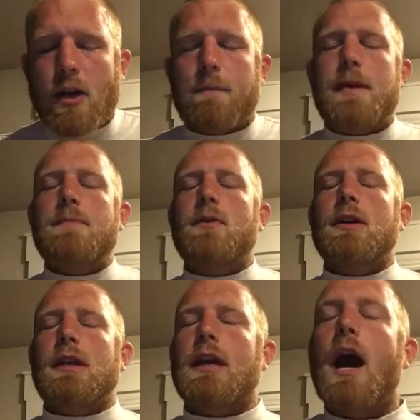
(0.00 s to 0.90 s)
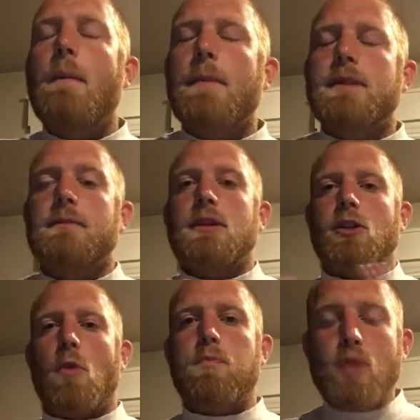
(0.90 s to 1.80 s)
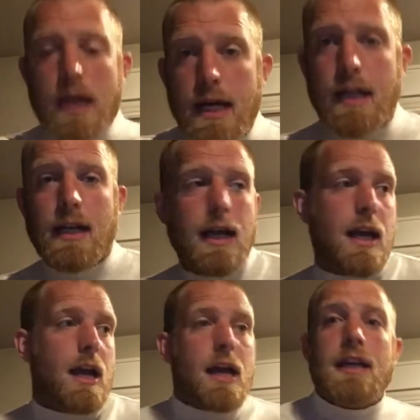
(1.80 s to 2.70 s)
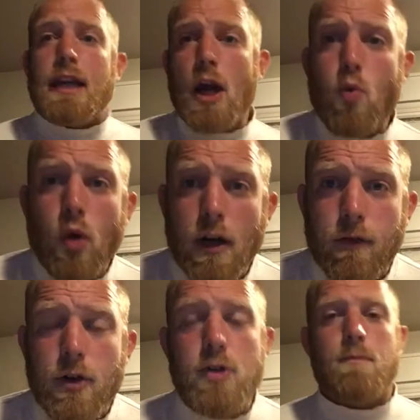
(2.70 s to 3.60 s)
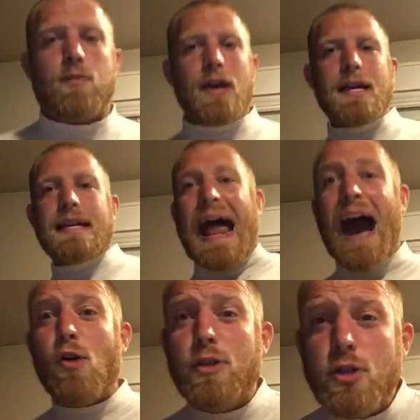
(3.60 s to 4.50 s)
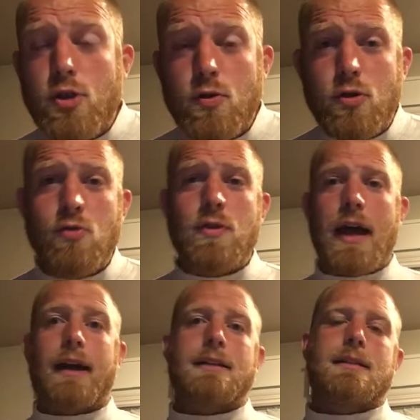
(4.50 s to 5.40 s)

Are people going to come up to me and go, Brandon, can I work for you? Brandon, how did you do that?